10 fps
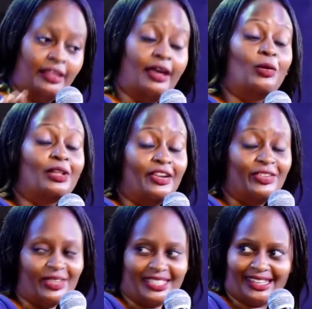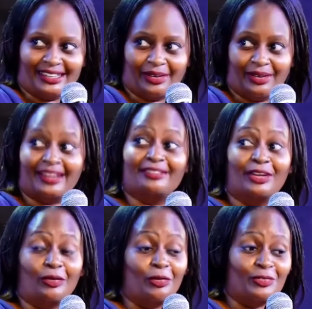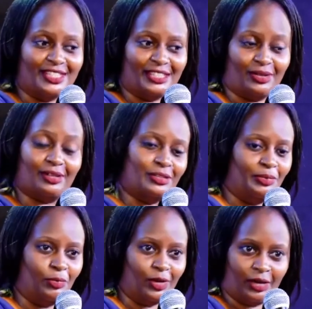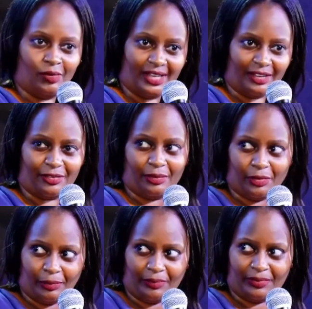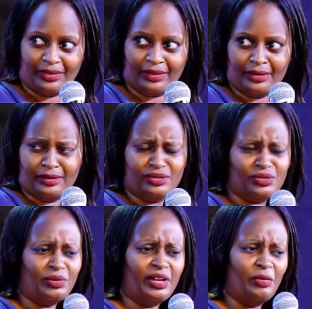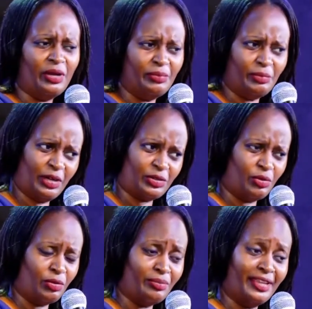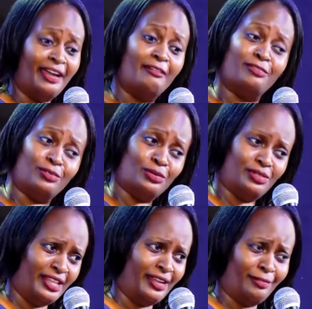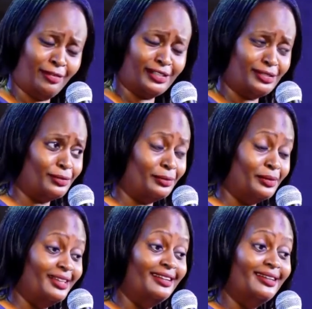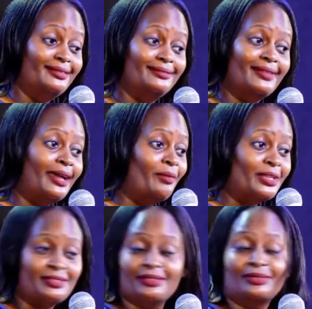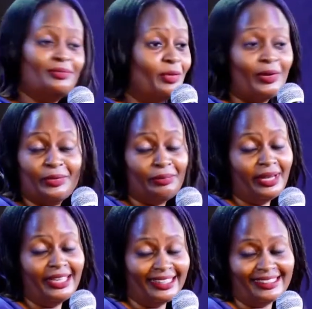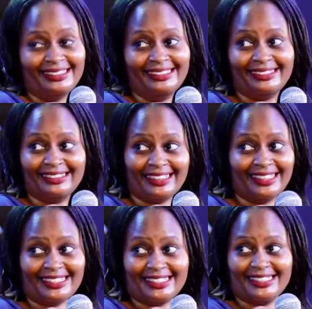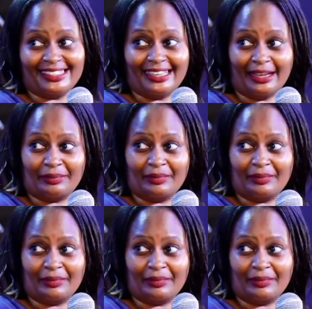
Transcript: the whole country was shut down, and even offices were closed. People are now working from home. So now when people are at home, they have food, they have what? So they were not buying the things.